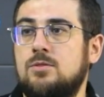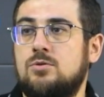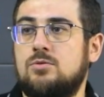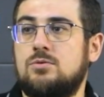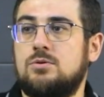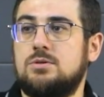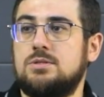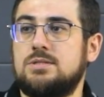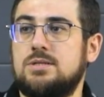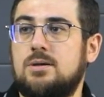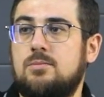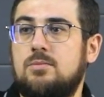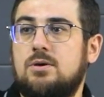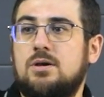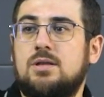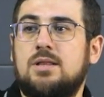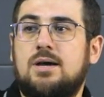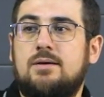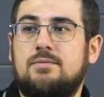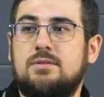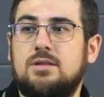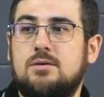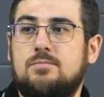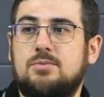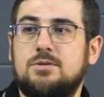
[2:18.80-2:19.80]
But the most
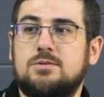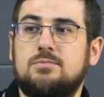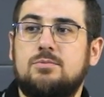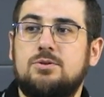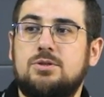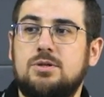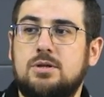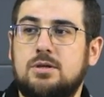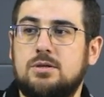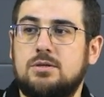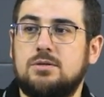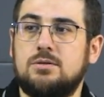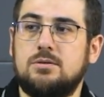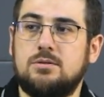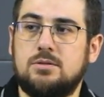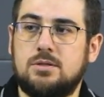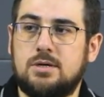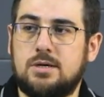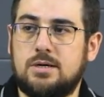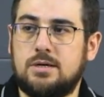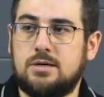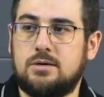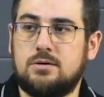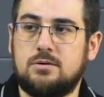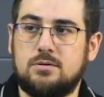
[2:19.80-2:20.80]
important thing is
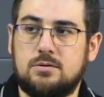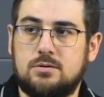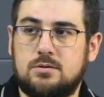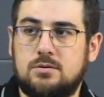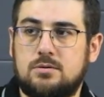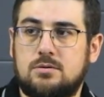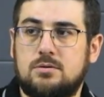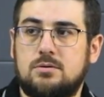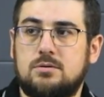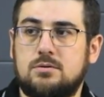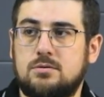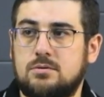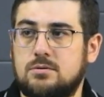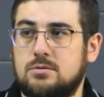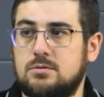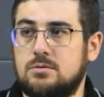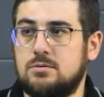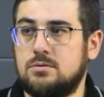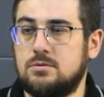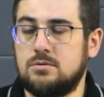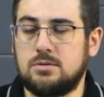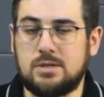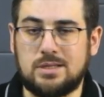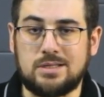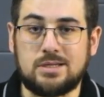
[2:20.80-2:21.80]
to look at
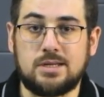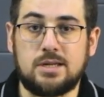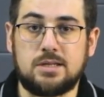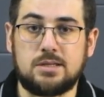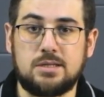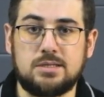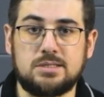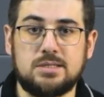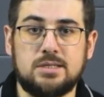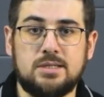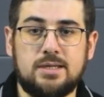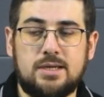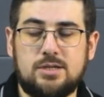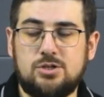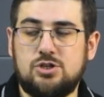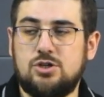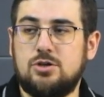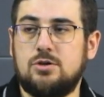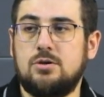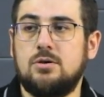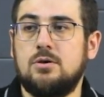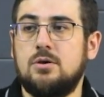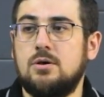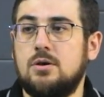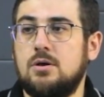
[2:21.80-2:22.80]
specific problems.
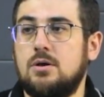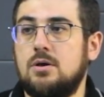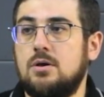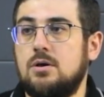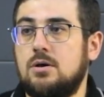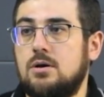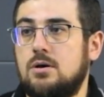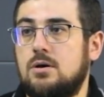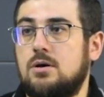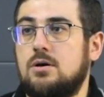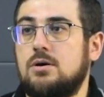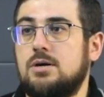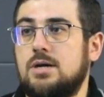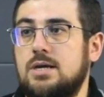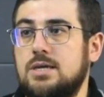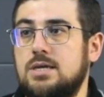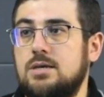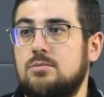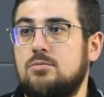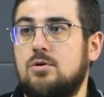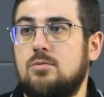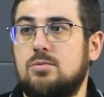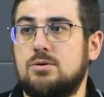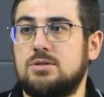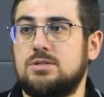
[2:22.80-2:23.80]

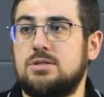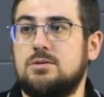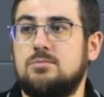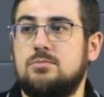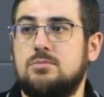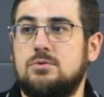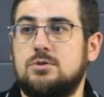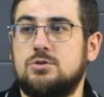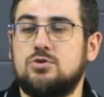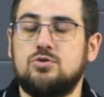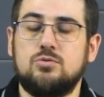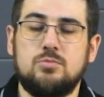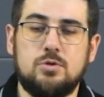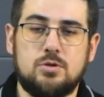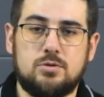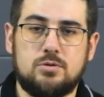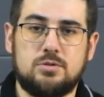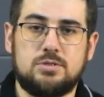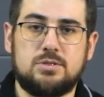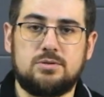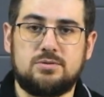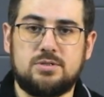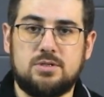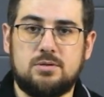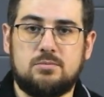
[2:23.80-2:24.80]
How all the moments are
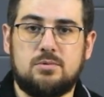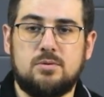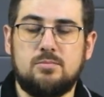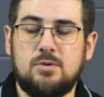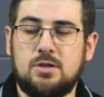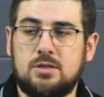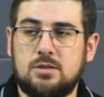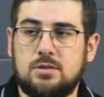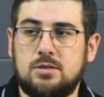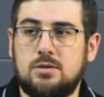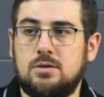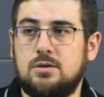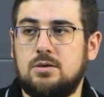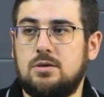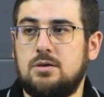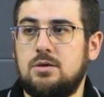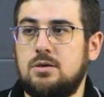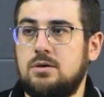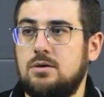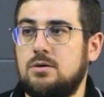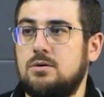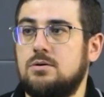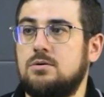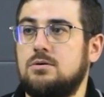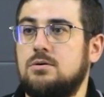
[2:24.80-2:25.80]
summed up and what
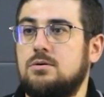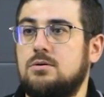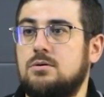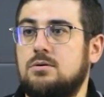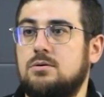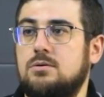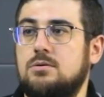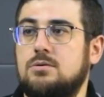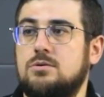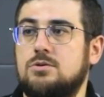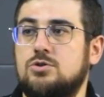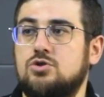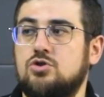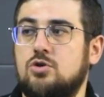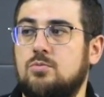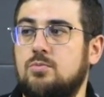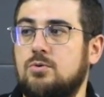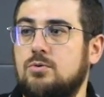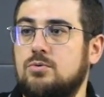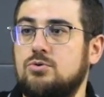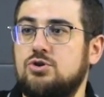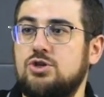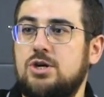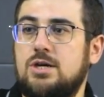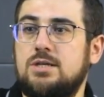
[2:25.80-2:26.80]
is the result of their
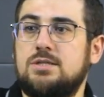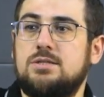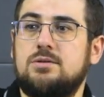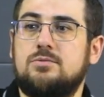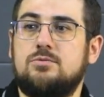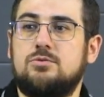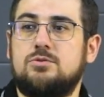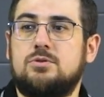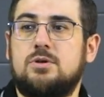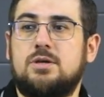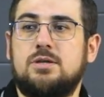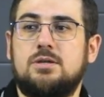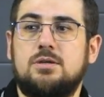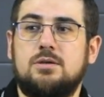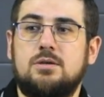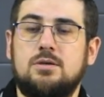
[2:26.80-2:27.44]
summation.